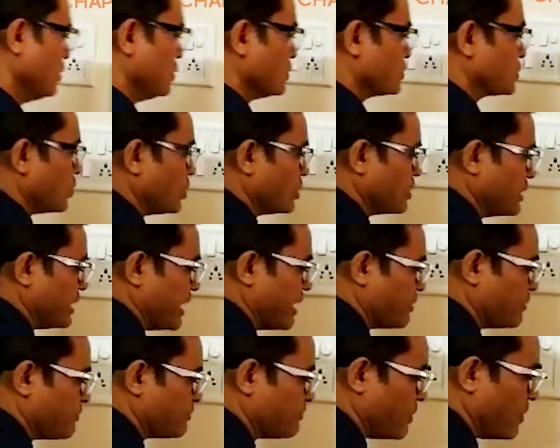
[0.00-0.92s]
So
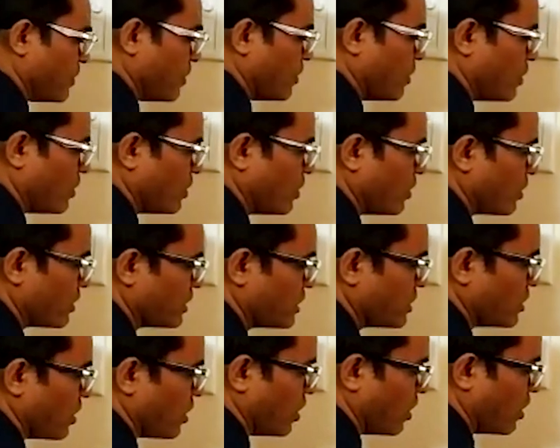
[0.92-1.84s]
therefore
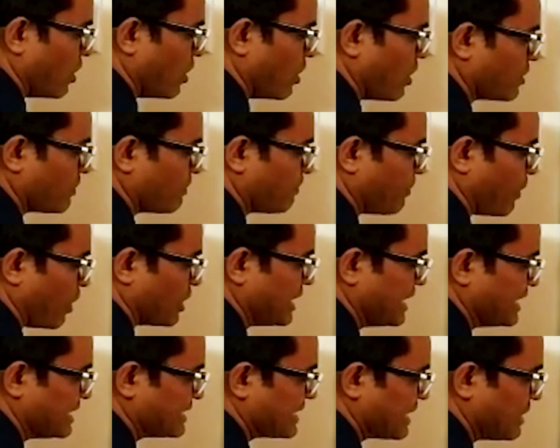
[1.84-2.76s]
your
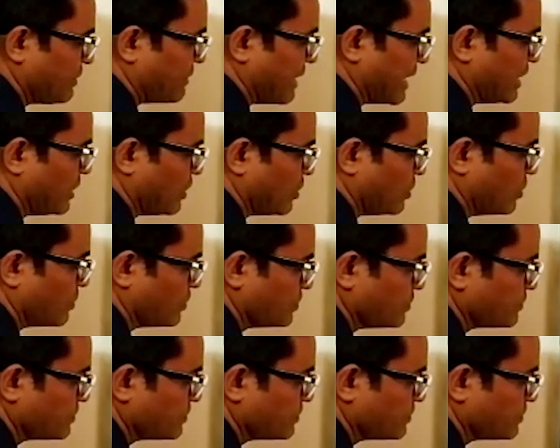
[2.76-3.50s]
policy value,